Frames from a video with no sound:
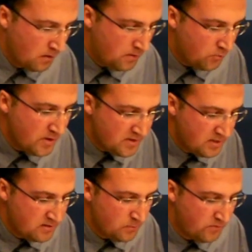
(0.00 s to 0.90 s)
The
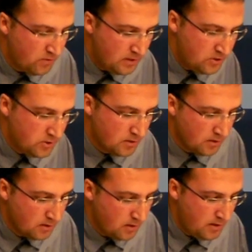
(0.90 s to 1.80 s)
criticism of religion
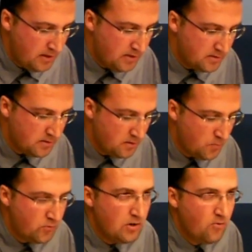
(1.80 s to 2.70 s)
is the
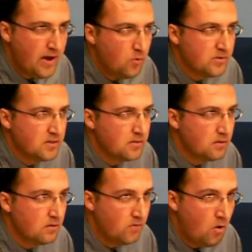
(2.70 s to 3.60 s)
prerequisite
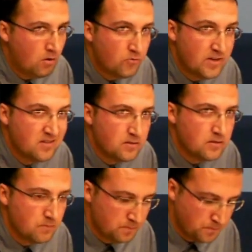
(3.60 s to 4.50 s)
of all criticism.
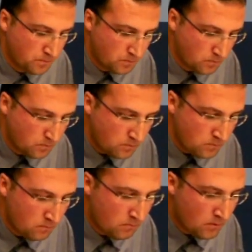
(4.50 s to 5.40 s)

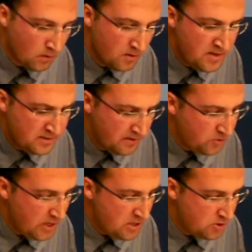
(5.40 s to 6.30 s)
Things have
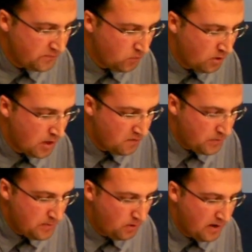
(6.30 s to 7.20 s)
changed for a lot of
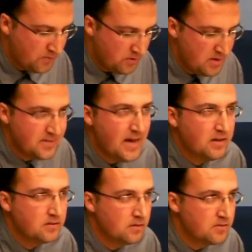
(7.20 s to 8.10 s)
people after the
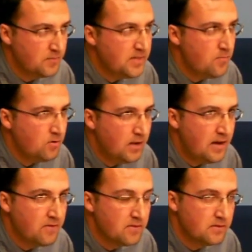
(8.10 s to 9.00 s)
attacks on September
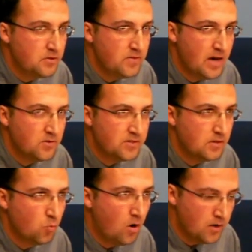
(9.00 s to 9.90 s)
11th,
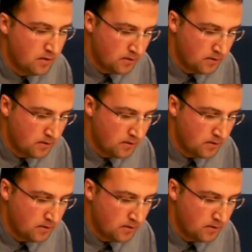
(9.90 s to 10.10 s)
2001.